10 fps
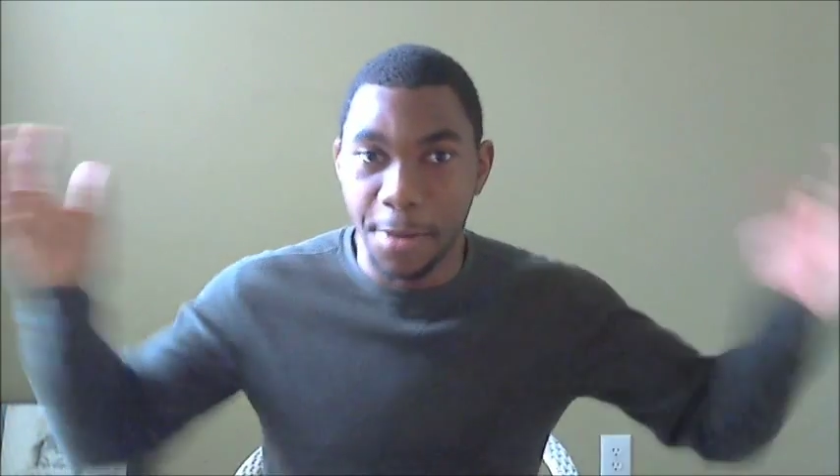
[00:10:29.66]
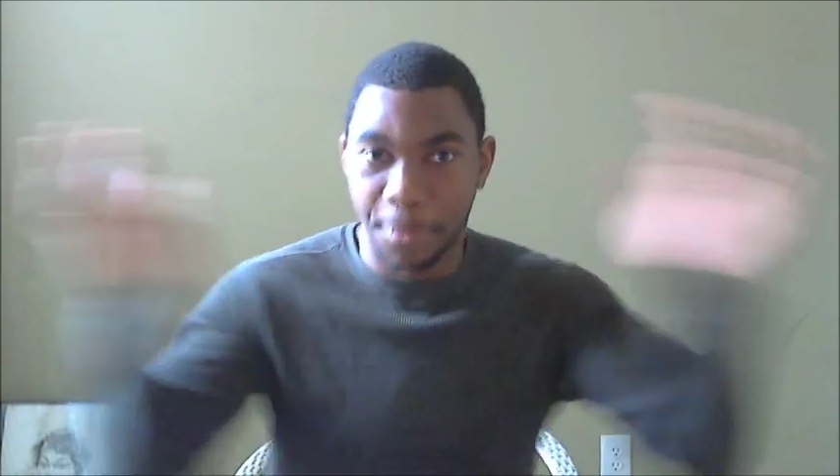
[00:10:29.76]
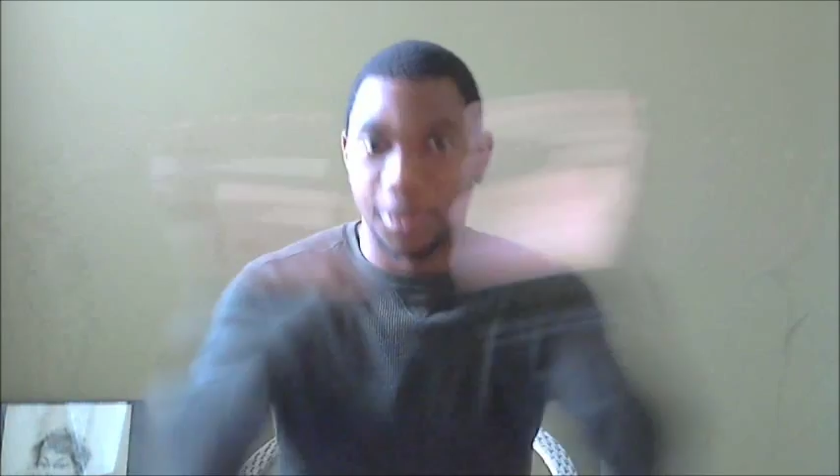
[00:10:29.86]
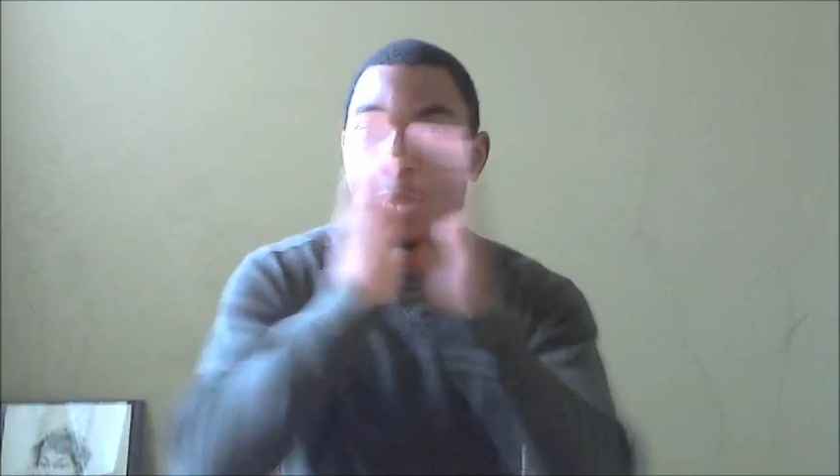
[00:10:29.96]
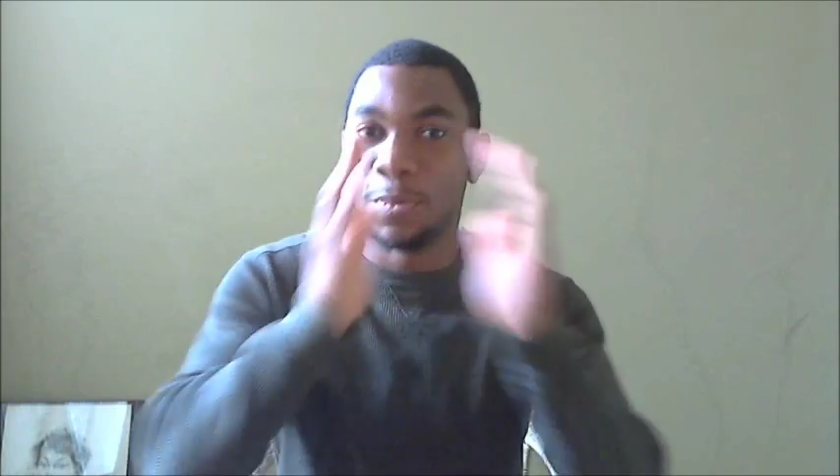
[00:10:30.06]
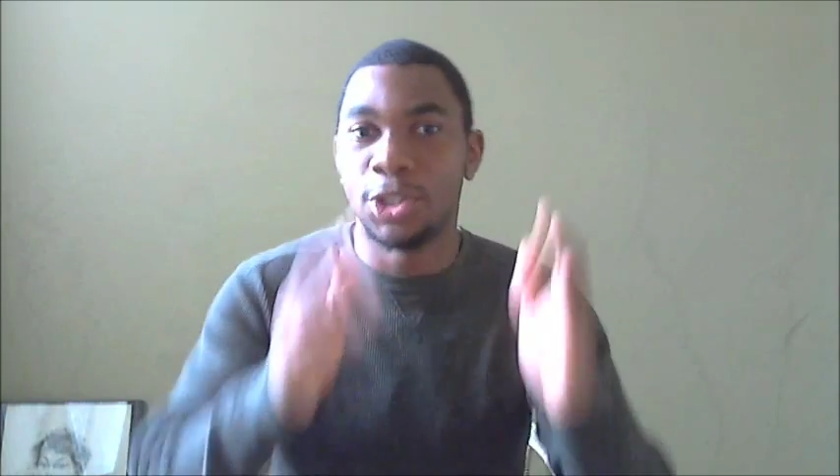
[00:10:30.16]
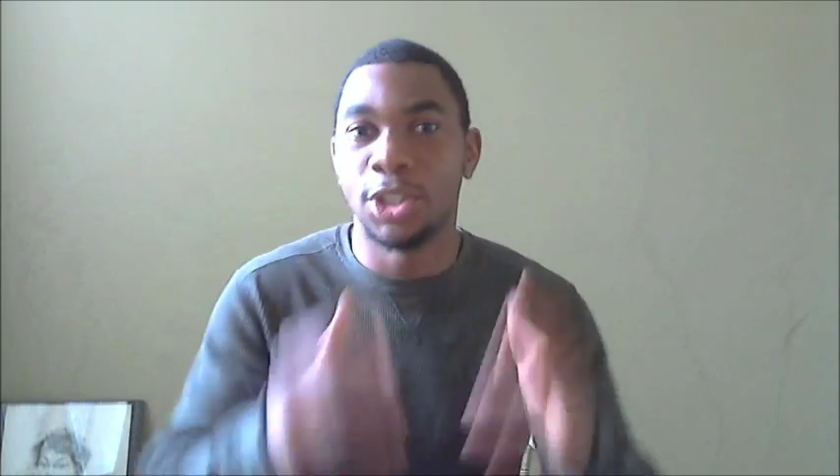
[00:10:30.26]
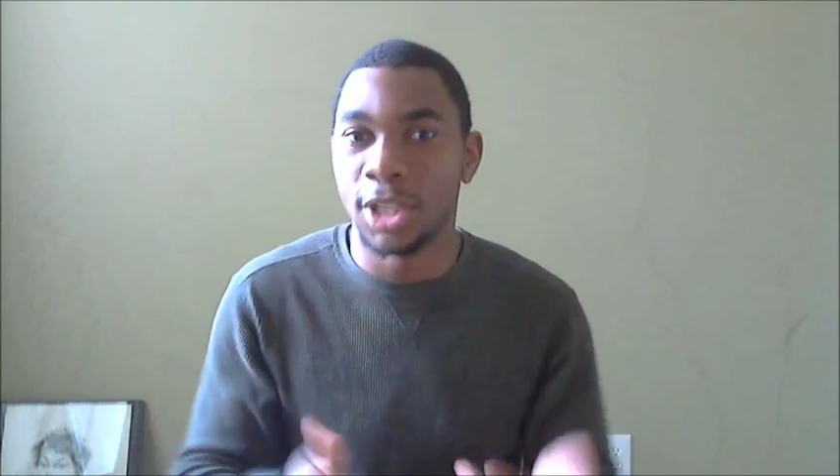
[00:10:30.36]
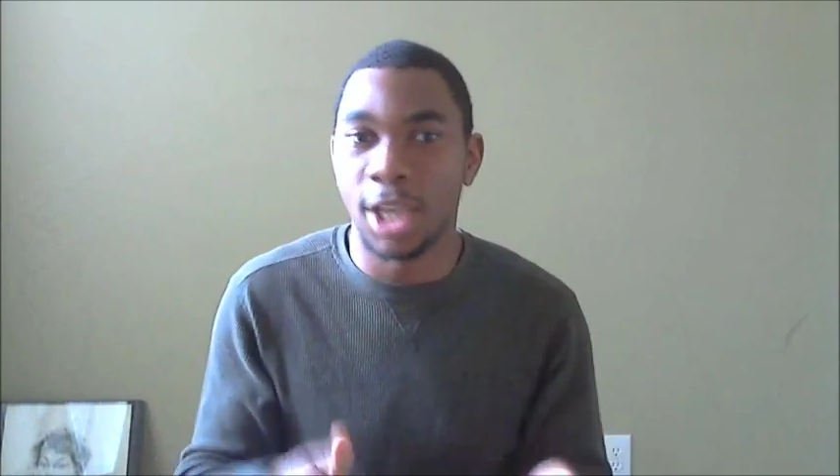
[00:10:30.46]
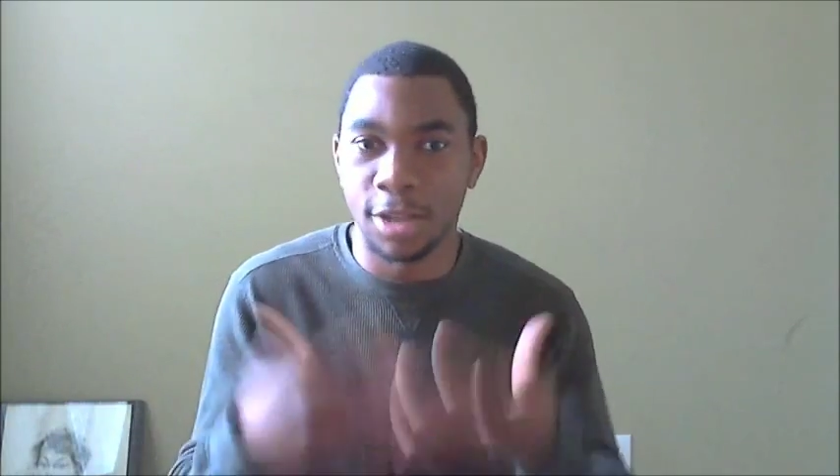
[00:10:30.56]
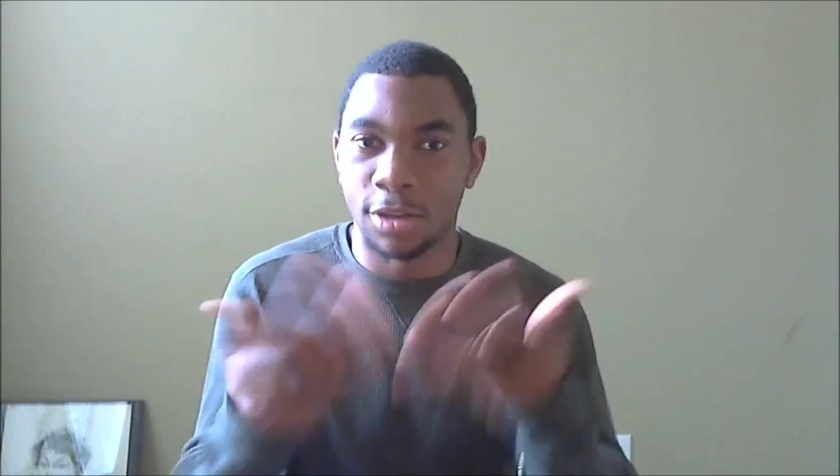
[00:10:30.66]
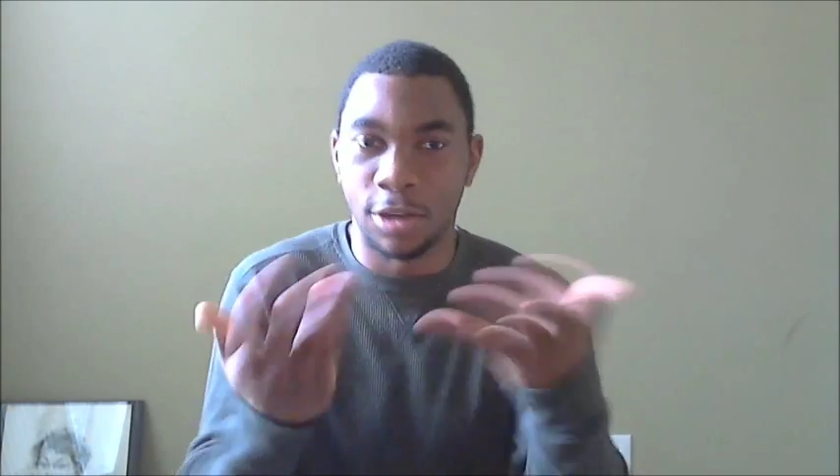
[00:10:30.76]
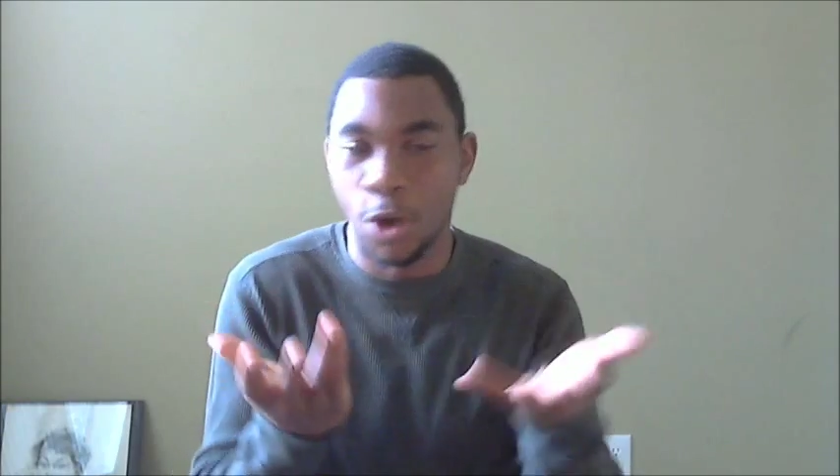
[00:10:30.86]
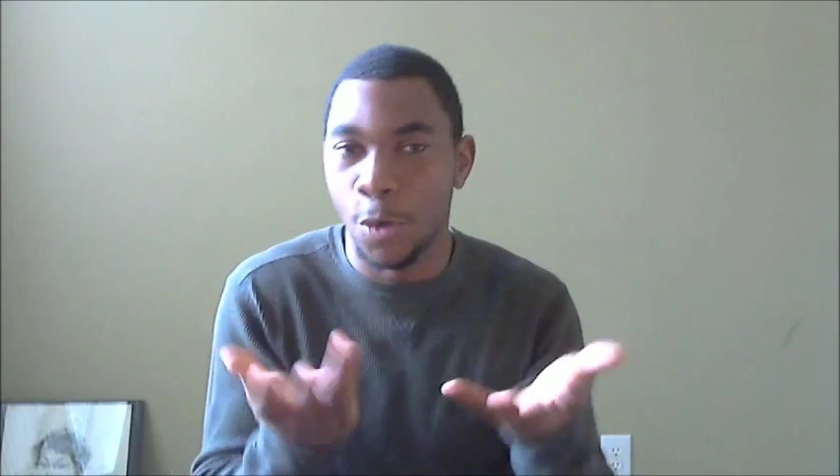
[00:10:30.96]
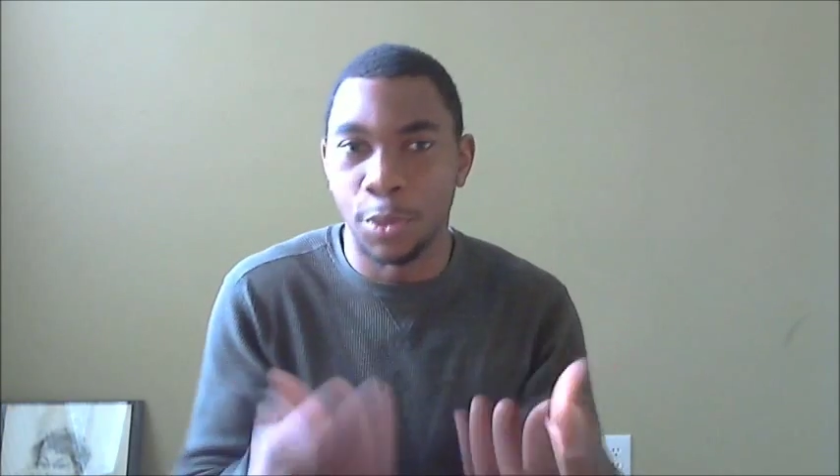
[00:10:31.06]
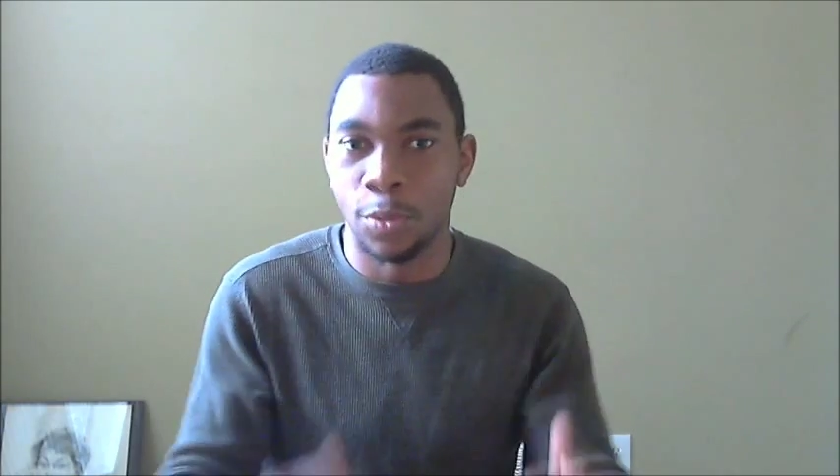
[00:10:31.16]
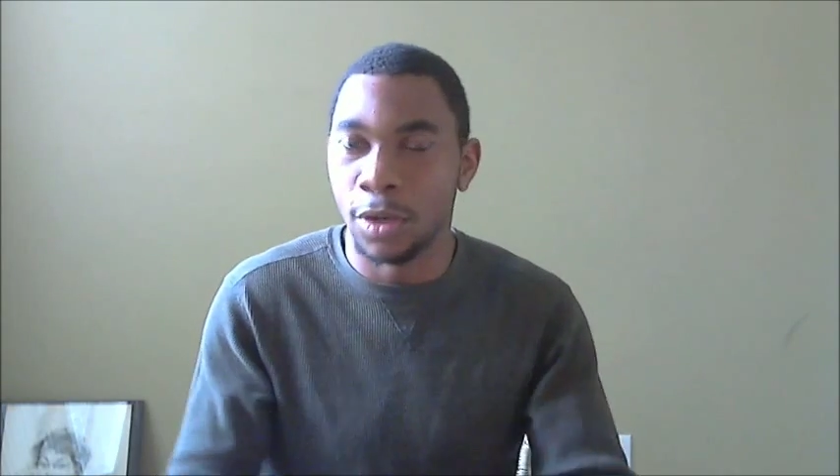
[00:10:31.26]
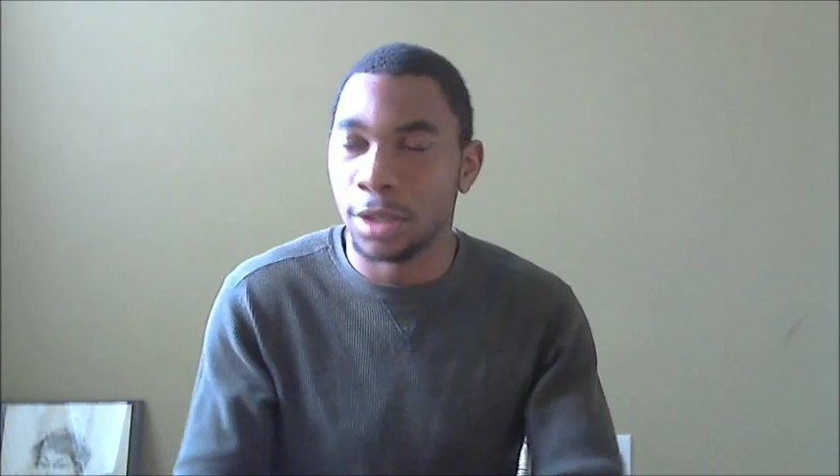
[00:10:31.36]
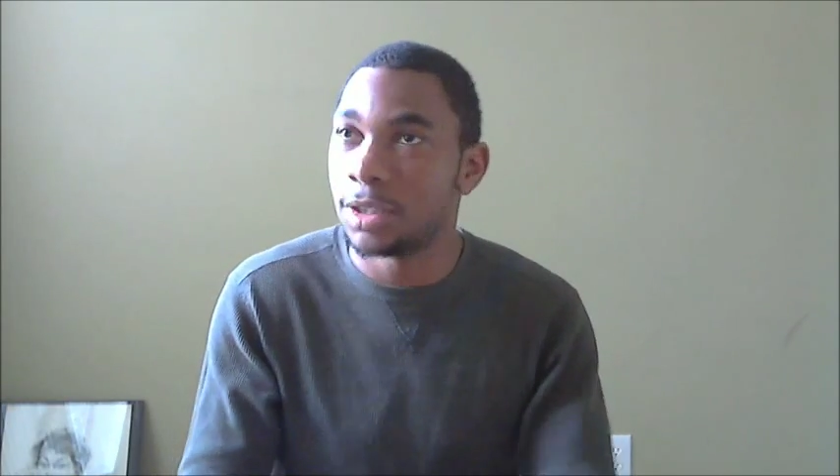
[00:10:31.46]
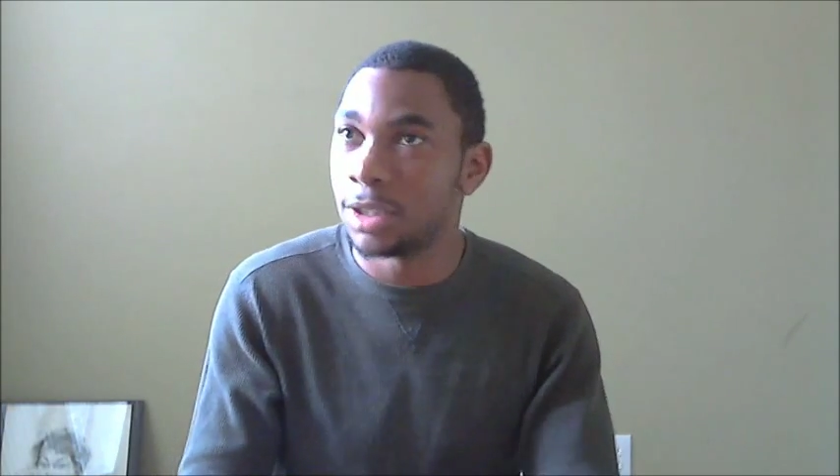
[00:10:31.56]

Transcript: Smush it together and hope it works.